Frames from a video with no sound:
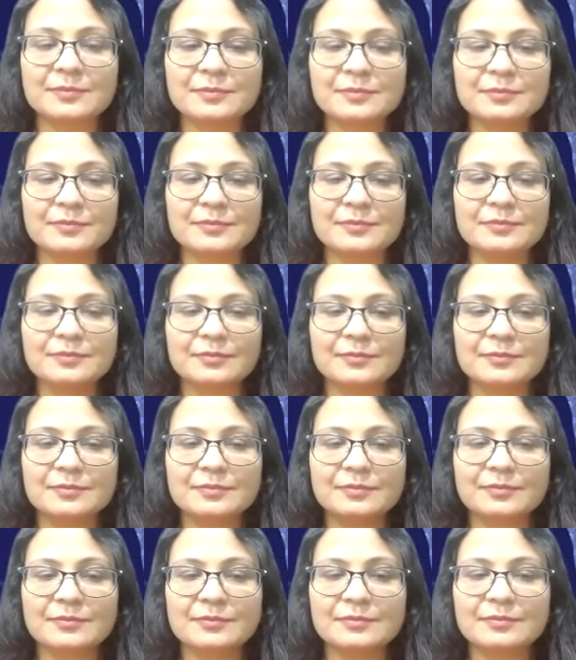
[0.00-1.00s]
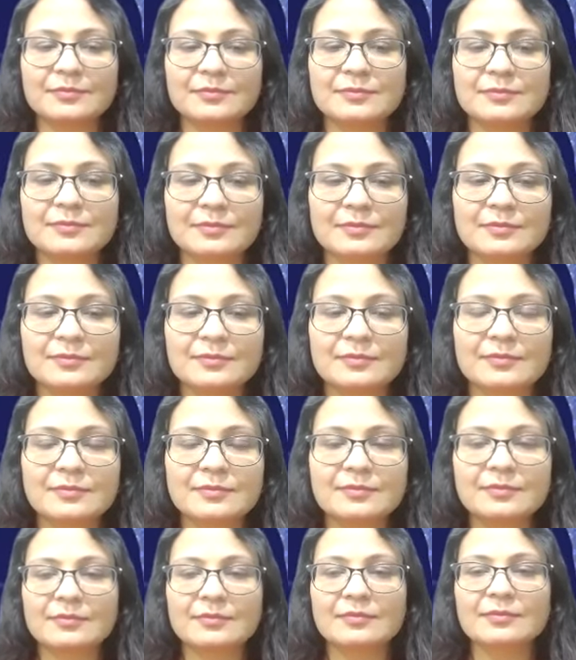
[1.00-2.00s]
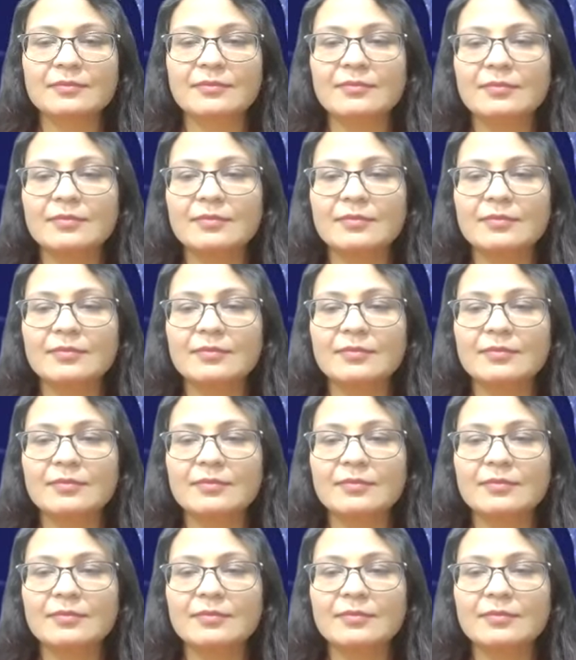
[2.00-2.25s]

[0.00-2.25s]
Nothing is said.